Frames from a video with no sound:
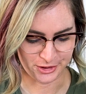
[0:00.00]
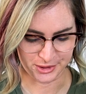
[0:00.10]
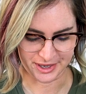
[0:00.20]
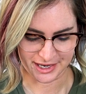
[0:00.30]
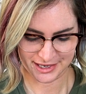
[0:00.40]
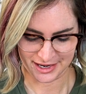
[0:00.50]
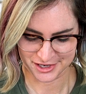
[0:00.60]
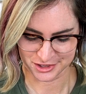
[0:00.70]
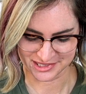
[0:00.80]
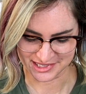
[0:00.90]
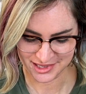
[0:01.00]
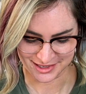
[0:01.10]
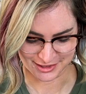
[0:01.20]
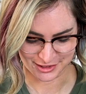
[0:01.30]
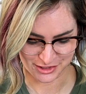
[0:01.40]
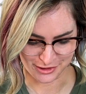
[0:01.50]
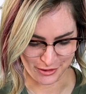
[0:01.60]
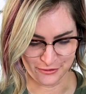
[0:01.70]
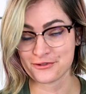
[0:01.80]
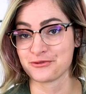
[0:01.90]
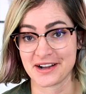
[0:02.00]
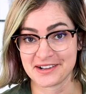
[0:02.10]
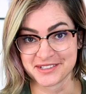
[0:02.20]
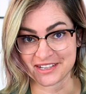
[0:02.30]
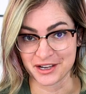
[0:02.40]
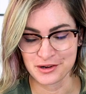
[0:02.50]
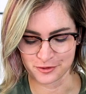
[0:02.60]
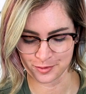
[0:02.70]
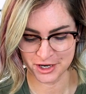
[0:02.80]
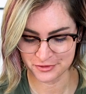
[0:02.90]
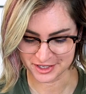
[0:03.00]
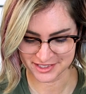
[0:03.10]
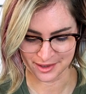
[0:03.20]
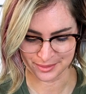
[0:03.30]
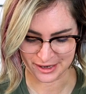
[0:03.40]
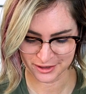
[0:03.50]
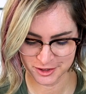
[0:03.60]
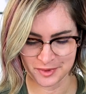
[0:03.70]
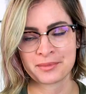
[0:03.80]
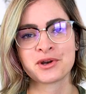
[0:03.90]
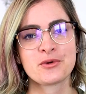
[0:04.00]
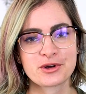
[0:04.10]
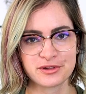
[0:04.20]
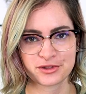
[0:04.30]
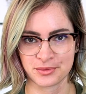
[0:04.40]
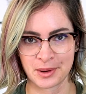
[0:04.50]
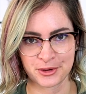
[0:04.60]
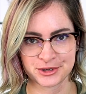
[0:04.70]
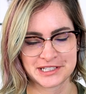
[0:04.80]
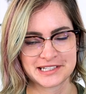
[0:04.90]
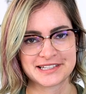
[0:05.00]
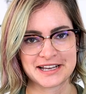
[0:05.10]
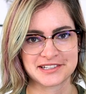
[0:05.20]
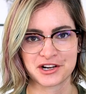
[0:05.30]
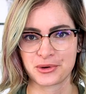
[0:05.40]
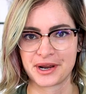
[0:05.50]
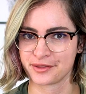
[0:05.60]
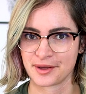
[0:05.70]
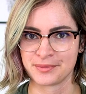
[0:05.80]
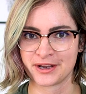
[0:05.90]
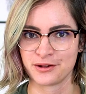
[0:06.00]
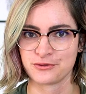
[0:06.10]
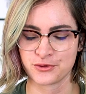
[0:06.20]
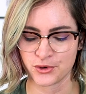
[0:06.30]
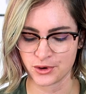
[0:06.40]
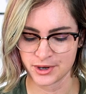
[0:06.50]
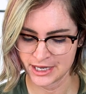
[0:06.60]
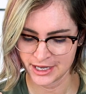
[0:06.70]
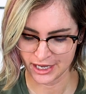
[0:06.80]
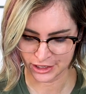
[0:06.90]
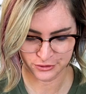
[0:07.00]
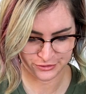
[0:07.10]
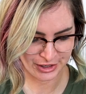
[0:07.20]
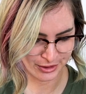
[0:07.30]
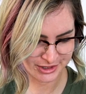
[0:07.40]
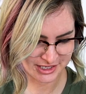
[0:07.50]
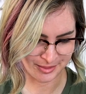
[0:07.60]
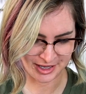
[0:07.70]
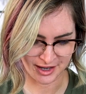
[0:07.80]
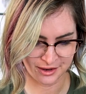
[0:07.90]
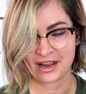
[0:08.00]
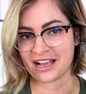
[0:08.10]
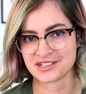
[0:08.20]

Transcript: in Procreate, and as you can see, there's lots of files here of previous thumbnails, but I'm gonna walk you through my process as I create a thumbnail for a new video that's coming out.